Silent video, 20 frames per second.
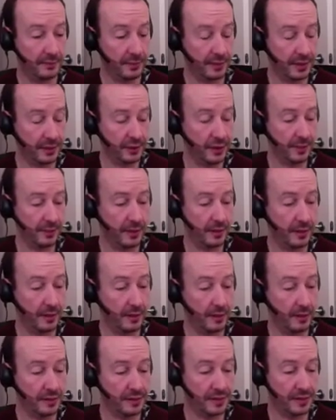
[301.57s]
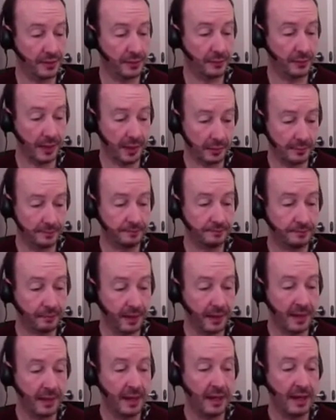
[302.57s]
shipping costs as well.
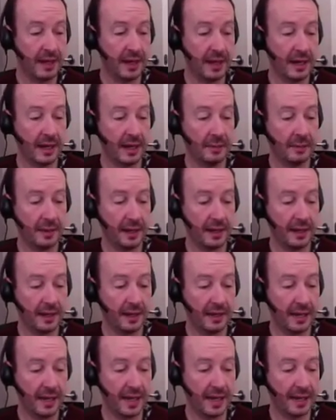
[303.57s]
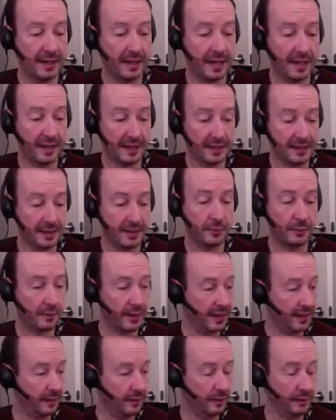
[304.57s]
And it's a
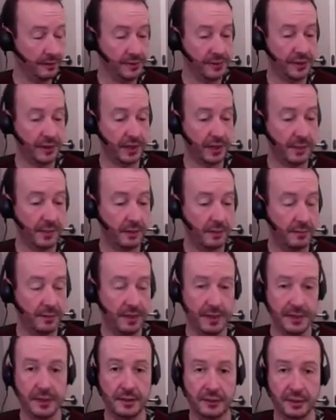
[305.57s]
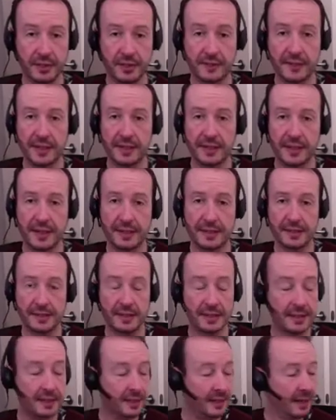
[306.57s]
great little sturdy built mixer, which is
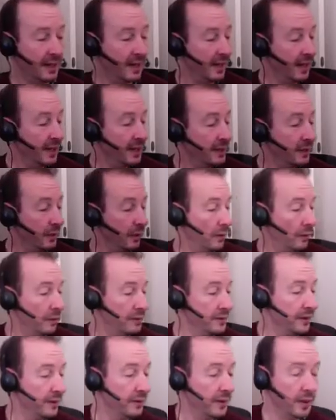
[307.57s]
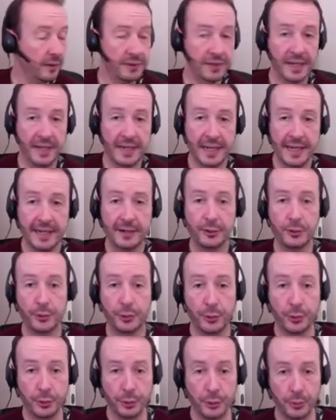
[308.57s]
fantastic. You're also going to need
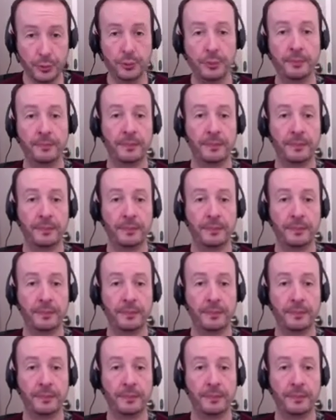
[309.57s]
2